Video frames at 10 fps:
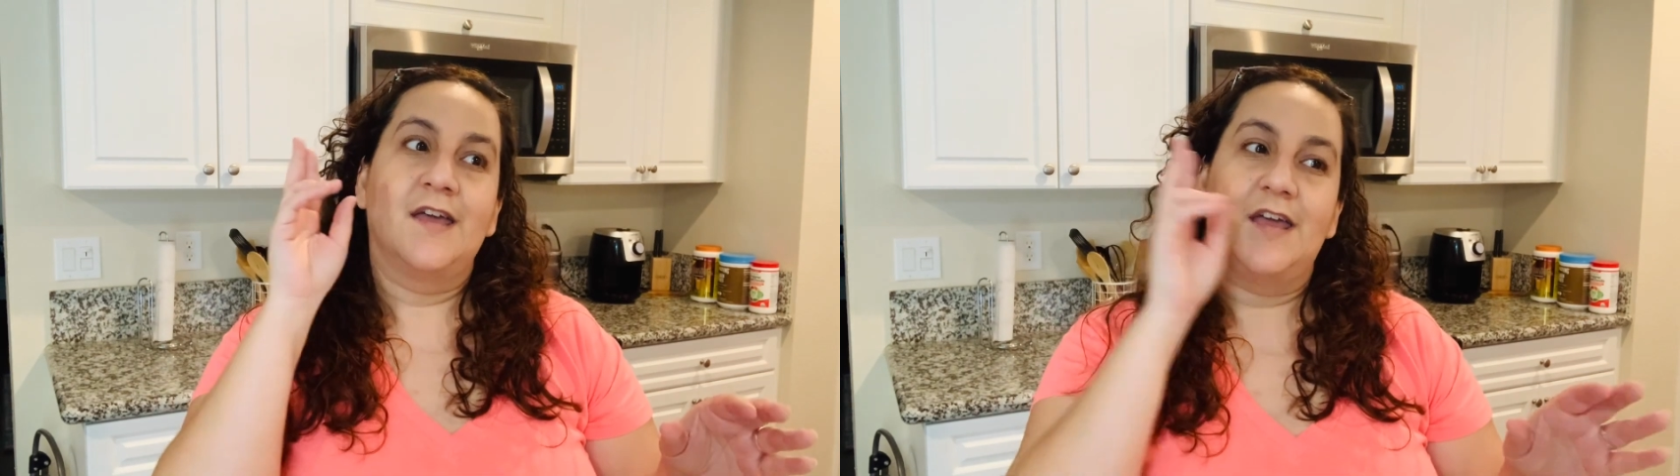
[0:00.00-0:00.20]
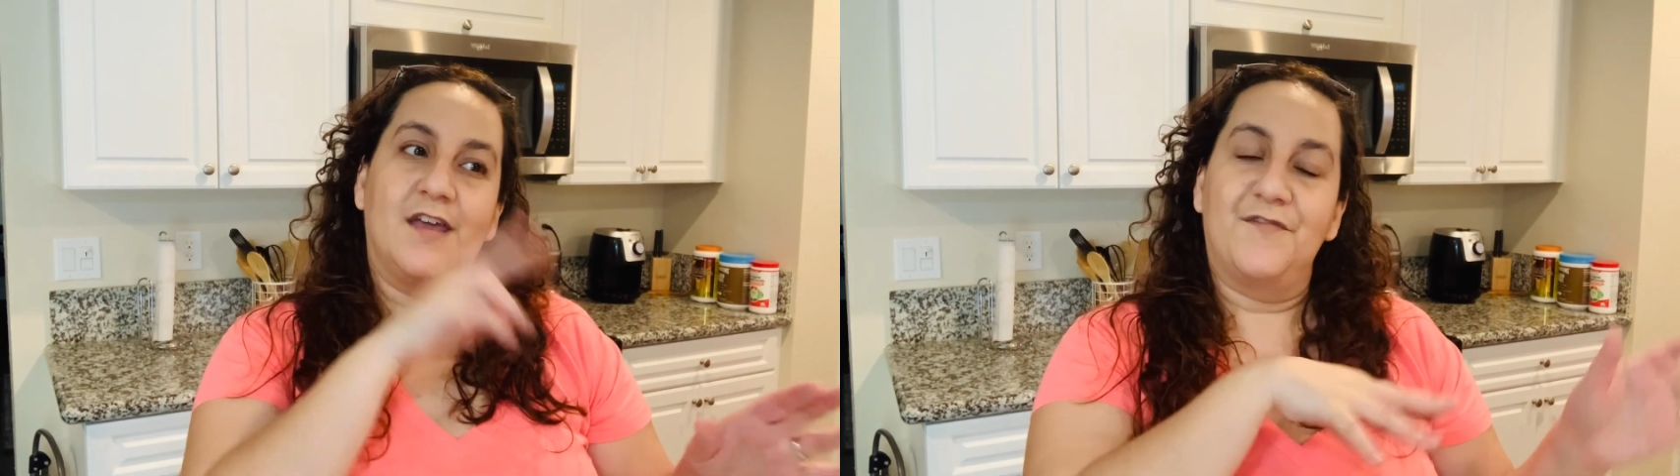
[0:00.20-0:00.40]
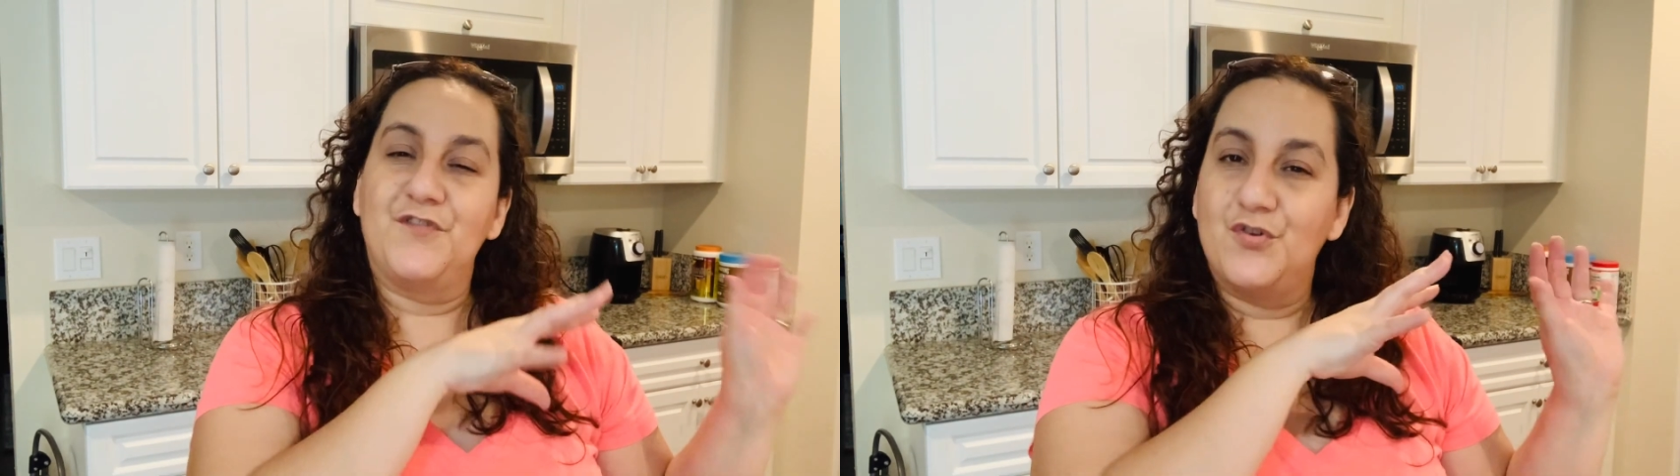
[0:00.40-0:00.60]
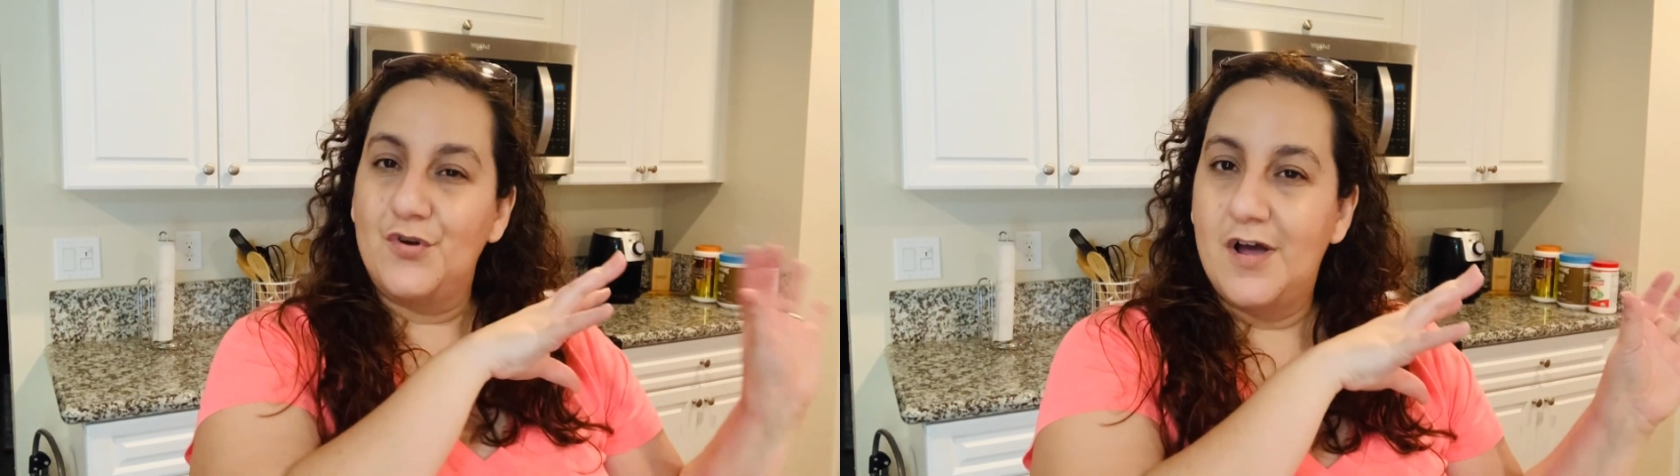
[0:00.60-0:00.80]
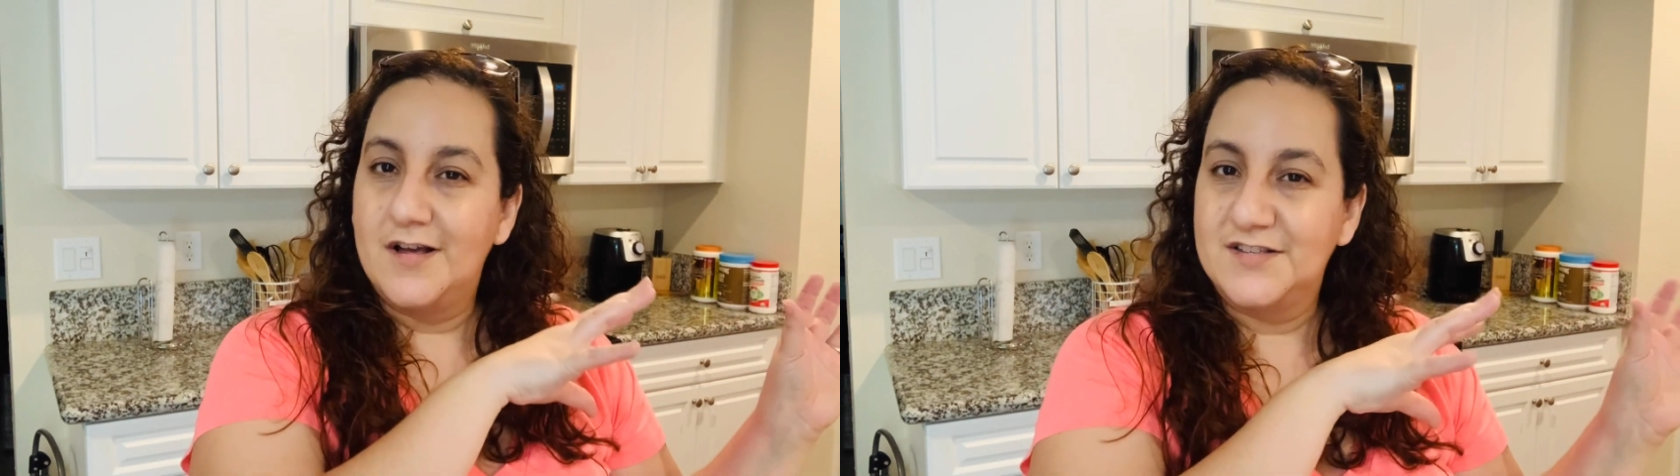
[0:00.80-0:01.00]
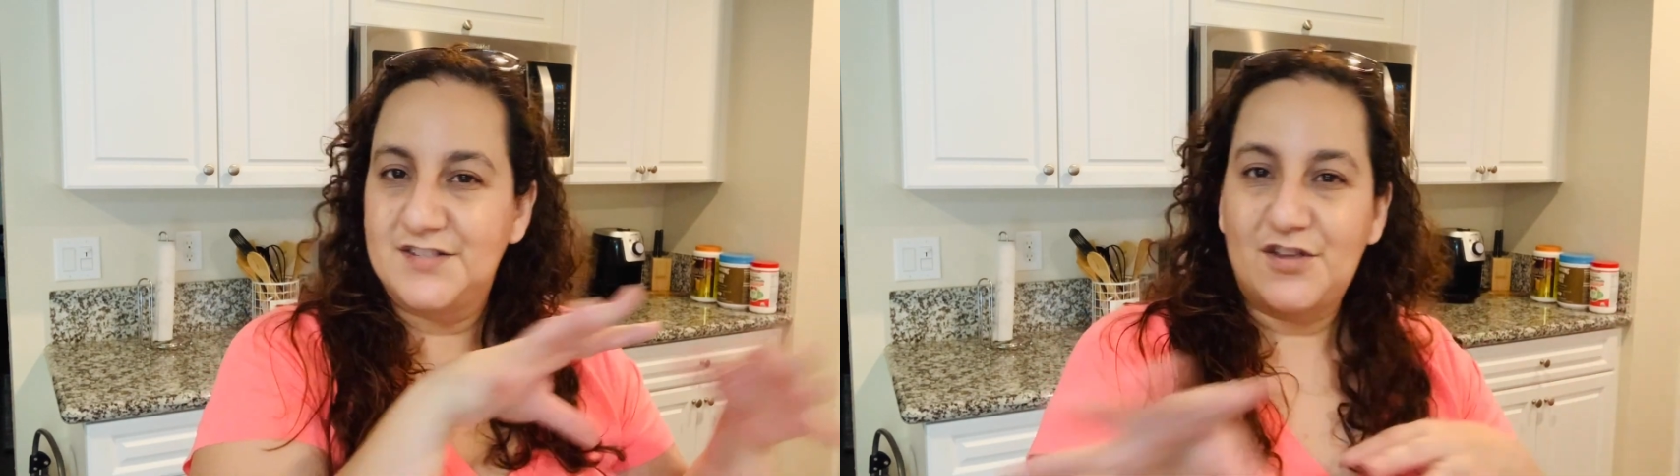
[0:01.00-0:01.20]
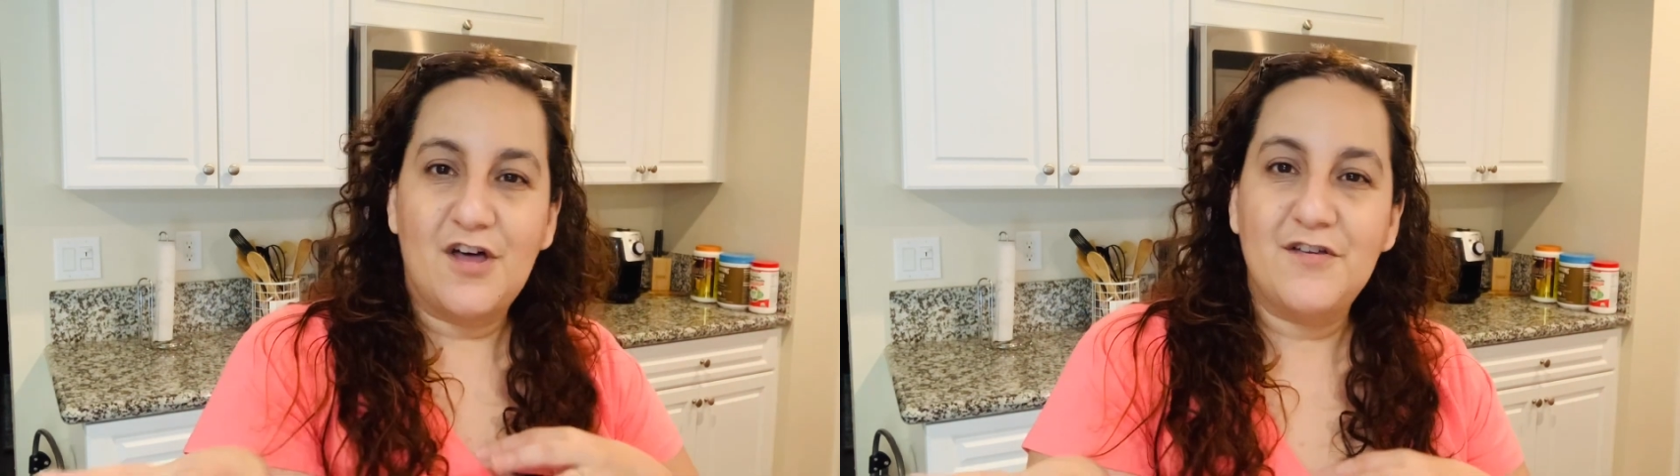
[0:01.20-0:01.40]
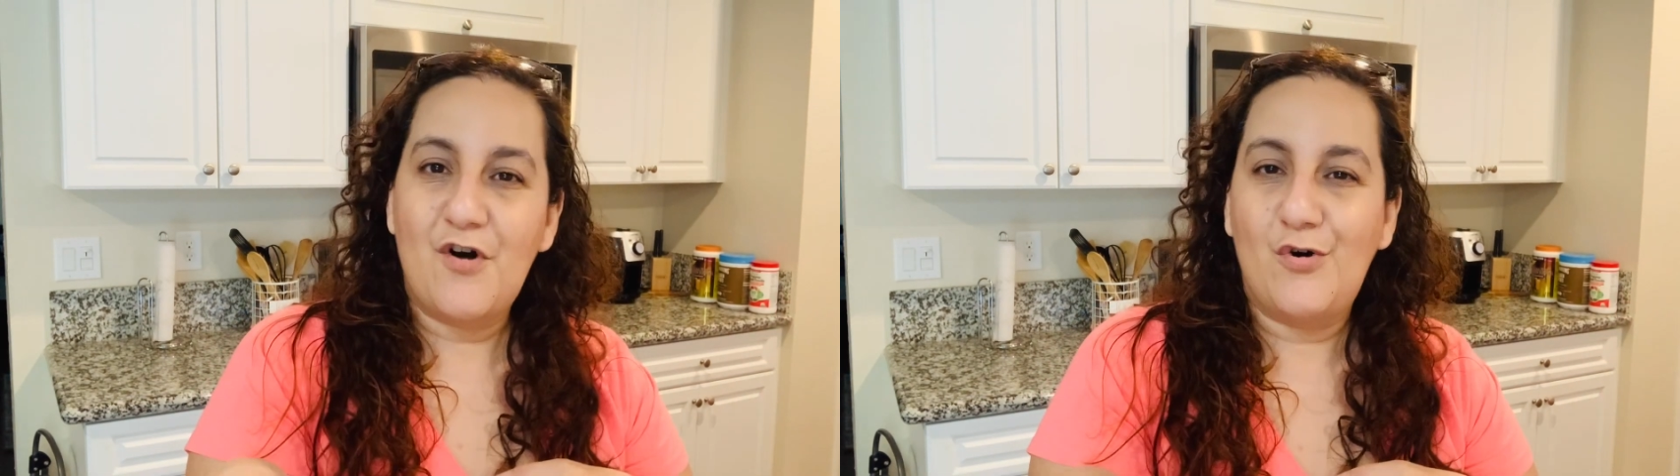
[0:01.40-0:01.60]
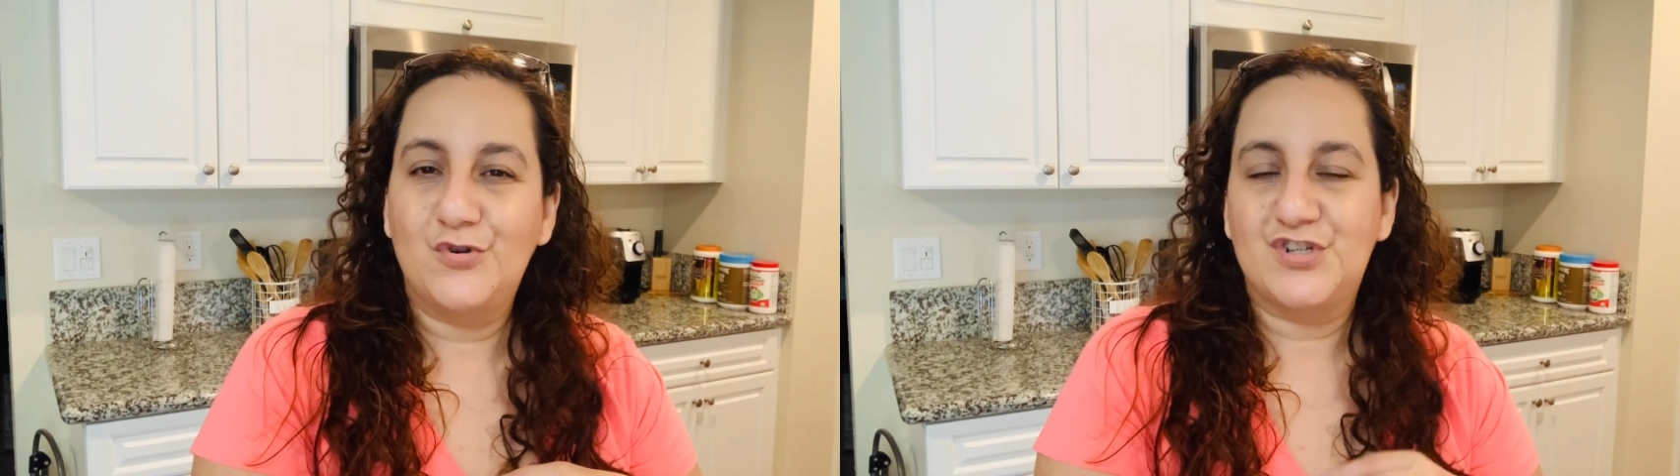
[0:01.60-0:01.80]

if you saw the whole